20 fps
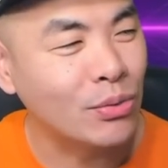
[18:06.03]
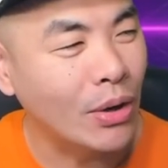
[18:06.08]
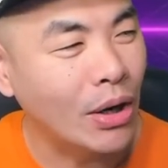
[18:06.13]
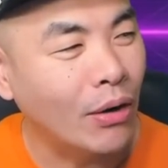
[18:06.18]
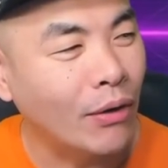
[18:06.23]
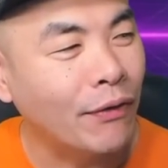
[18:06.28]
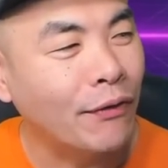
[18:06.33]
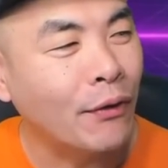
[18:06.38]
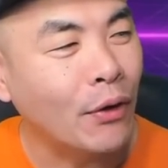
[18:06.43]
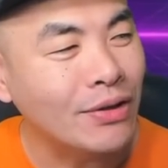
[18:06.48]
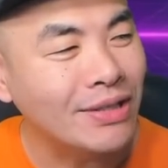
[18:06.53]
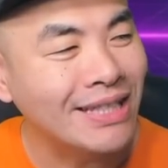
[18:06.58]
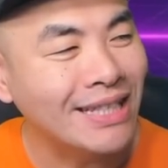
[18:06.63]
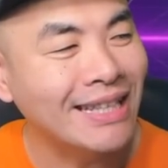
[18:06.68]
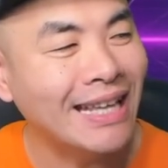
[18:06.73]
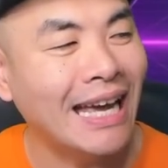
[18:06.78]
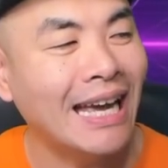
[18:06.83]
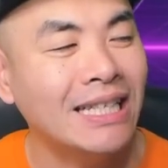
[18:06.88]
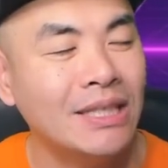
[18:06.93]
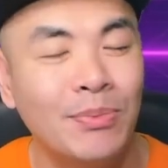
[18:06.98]
Well, firstly,
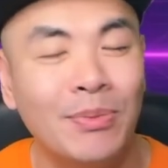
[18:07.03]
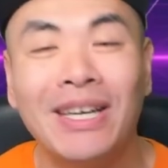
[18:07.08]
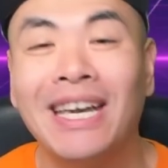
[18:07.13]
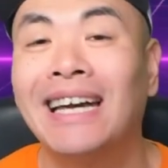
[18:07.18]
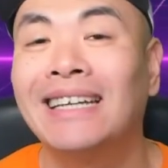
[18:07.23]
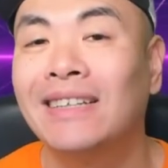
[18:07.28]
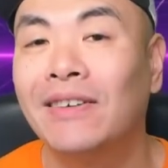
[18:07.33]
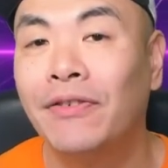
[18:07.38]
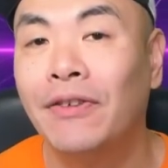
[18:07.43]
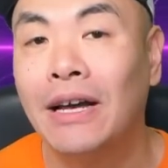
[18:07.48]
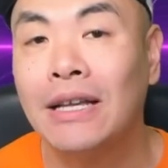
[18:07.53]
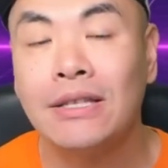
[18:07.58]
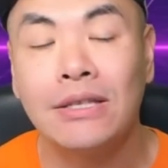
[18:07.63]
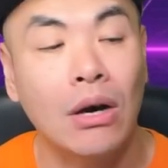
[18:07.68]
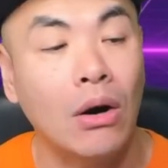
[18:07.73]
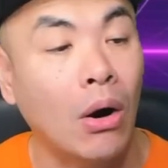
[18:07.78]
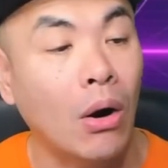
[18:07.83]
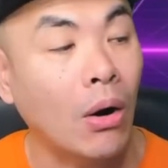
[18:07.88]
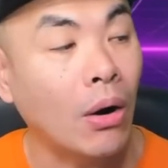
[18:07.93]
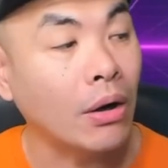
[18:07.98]
the HP and defense
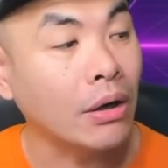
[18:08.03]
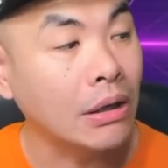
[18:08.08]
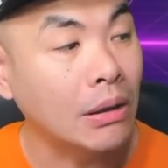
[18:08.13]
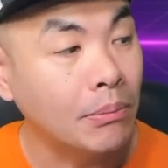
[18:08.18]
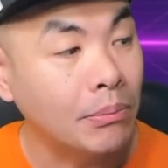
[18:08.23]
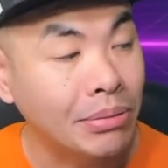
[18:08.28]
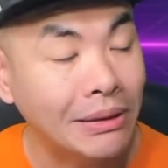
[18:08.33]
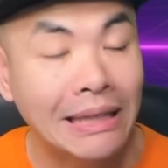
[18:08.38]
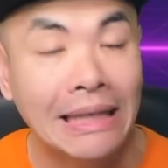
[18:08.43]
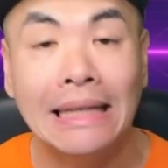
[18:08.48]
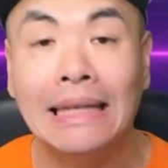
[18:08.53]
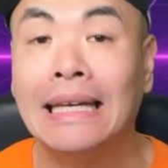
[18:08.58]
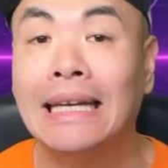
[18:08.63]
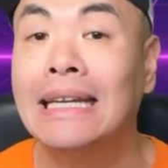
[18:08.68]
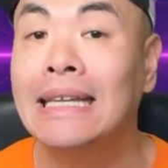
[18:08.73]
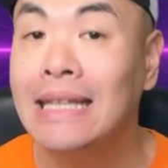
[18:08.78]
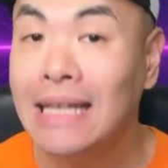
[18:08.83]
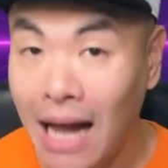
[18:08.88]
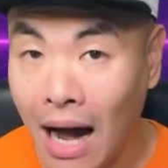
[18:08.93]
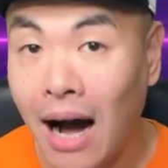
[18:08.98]
are completely
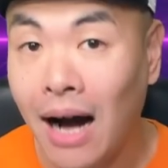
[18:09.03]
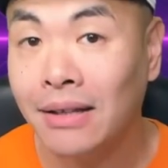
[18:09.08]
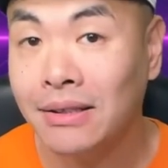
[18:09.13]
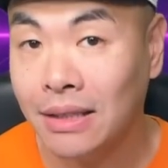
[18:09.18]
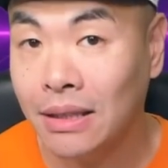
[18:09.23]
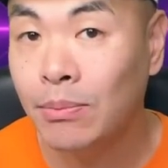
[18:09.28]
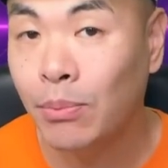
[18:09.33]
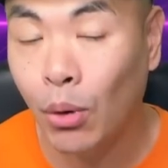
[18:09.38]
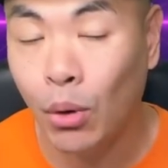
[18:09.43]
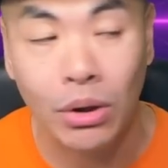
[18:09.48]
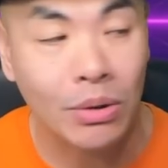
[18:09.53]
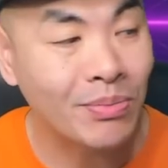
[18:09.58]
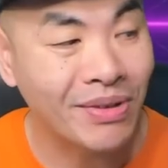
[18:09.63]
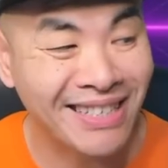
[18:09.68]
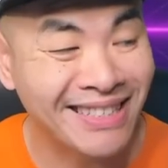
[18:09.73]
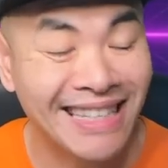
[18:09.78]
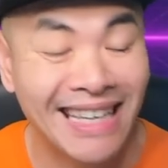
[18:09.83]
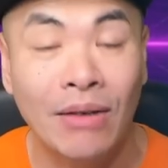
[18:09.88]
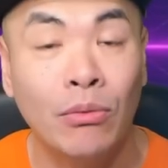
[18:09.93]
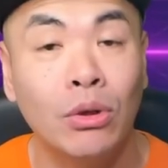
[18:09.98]
not important
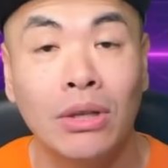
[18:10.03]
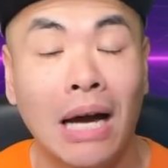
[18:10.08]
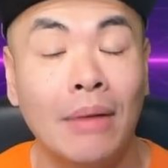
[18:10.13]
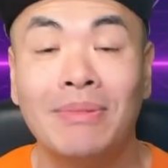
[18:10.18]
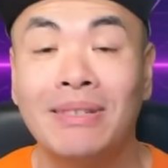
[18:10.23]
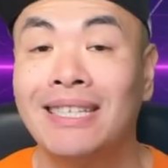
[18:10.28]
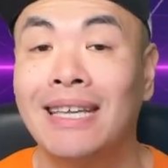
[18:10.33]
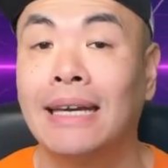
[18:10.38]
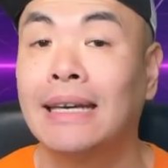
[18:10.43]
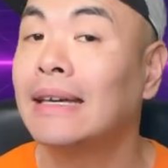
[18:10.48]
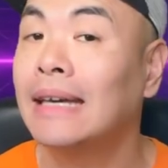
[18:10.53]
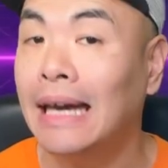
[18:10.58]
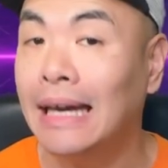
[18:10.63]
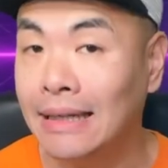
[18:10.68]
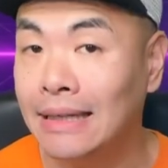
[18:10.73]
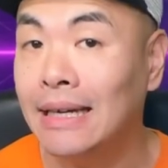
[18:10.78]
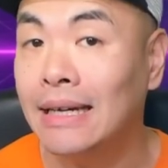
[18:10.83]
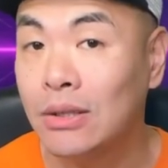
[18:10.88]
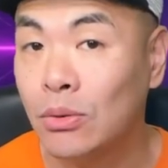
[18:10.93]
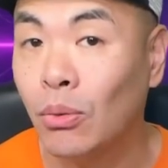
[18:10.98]
because they will not be taking
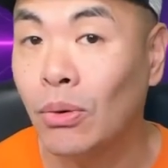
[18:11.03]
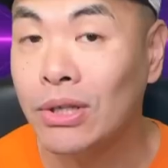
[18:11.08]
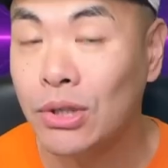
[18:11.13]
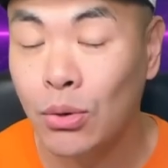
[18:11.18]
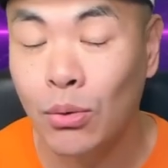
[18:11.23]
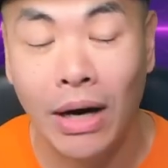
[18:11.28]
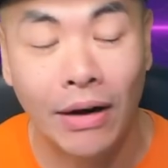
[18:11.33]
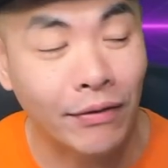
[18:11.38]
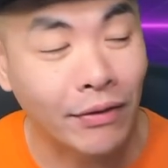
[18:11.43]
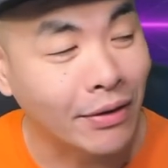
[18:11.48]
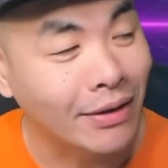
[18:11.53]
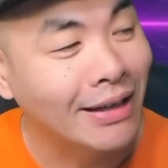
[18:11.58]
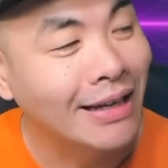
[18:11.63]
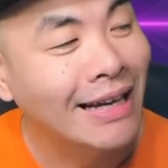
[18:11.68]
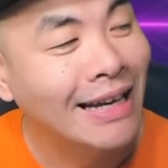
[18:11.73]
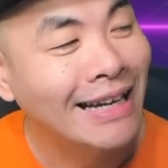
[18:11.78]
any hits whatsoever.